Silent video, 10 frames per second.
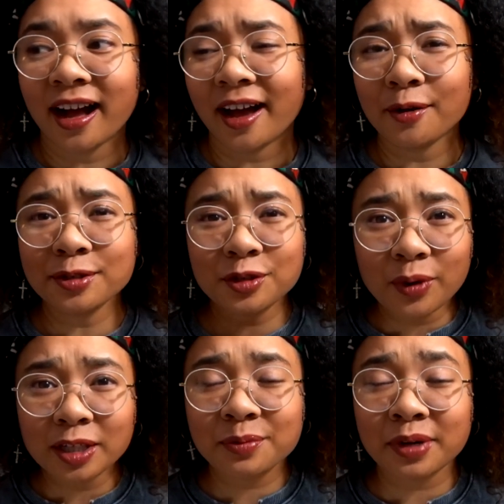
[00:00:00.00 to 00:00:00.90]
I also
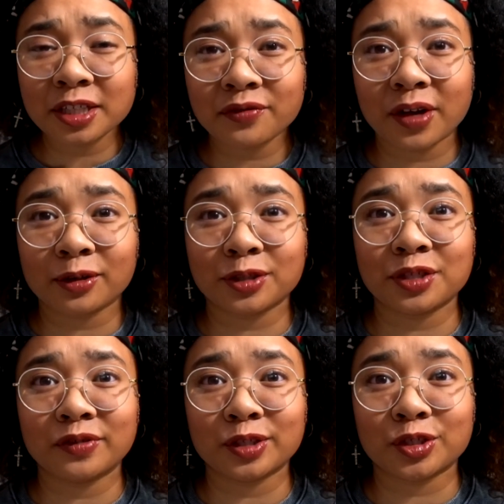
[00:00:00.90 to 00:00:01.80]
watch a bunch of other
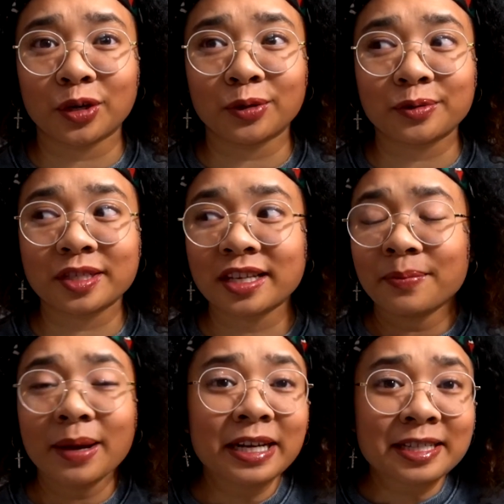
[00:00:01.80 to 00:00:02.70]
TV shows
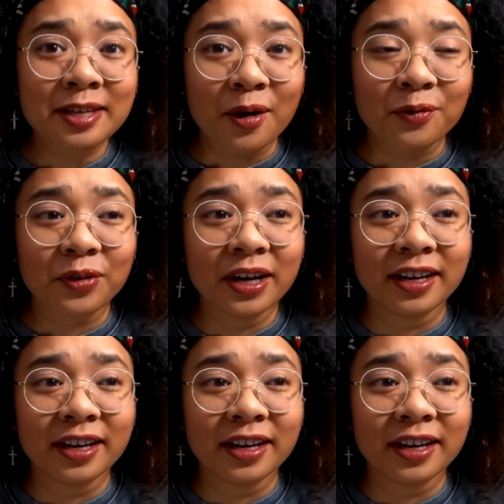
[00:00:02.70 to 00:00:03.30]
by myself